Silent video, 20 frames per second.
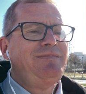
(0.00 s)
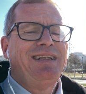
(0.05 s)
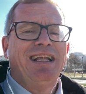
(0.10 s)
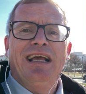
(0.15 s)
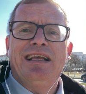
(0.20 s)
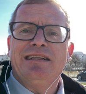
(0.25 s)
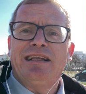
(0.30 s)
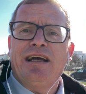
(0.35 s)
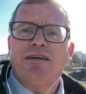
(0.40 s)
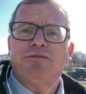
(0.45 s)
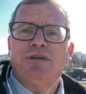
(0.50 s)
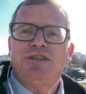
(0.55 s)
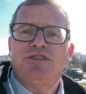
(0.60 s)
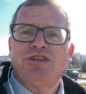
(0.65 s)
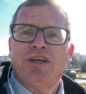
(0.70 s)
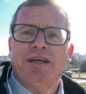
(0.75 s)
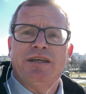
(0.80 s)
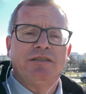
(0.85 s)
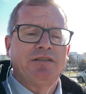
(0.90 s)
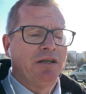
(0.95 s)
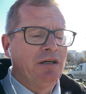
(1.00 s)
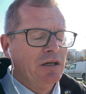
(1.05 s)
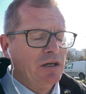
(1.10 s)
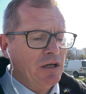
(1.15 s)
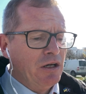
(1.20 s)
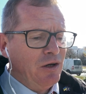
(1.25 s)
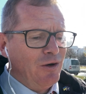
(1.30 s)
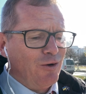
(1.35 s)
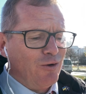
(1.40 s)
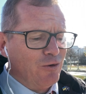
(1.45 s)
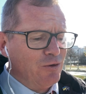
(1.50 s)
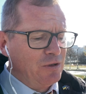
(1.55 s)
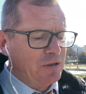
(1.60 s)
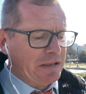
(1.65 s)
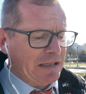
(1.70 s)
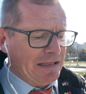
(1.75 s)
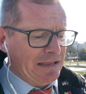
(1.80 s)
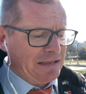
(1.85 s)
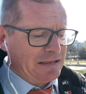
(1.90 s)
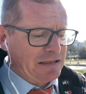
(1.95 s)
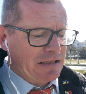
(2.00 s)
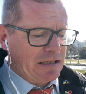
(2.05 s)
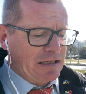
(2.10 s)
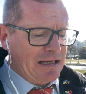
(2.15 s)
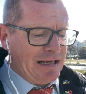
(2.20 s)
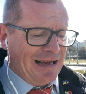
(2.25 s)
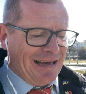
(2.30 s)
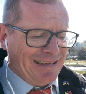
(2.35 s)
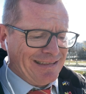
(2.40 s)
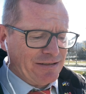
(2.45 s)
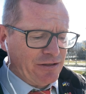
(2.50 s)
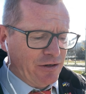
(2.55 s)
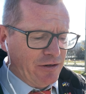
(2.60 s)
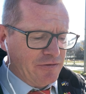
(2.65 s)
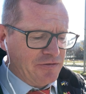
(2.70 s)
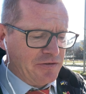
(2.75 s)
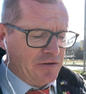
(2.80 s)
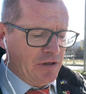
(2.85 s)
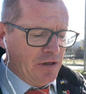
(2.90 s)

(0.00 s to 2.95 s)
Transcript: And I reject all this kind of